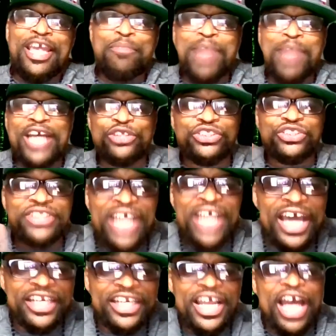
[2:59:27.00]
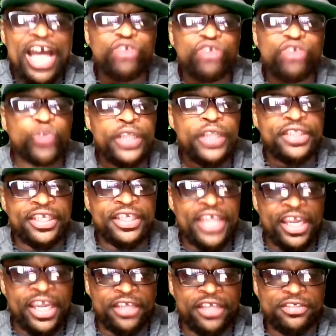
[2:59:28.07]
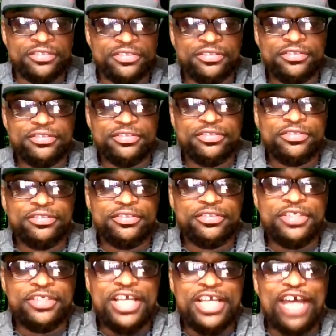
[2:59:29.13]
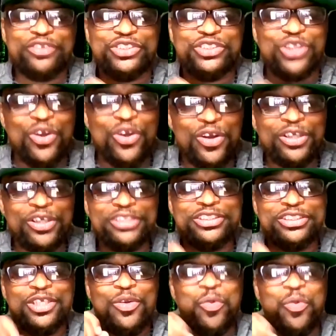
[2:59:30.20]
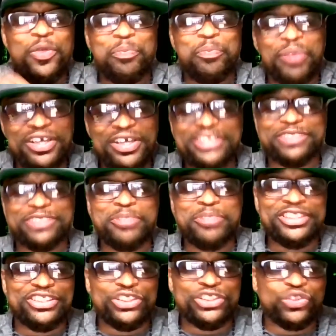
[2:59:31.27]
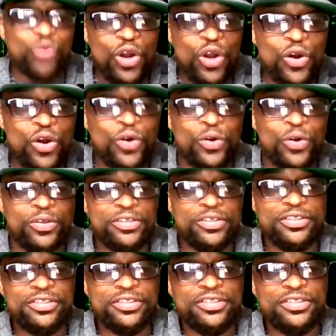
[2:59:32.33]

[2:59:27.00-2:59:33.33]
It matters not how straight the gate, how charged with punishments the scroll.